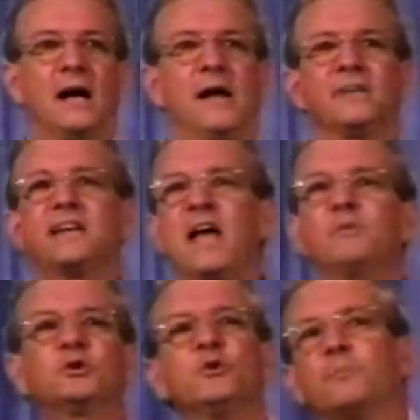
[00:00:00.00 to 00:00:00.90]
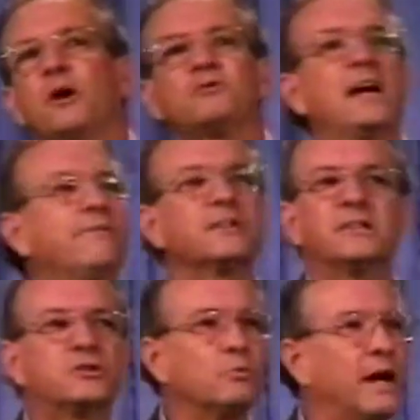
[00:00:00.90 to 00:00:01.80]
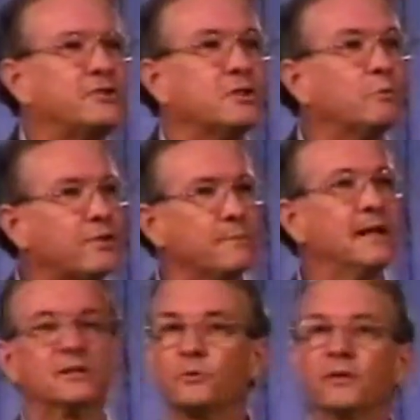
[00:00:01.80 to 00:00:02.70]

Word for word: is able to approach every situation with a meekness,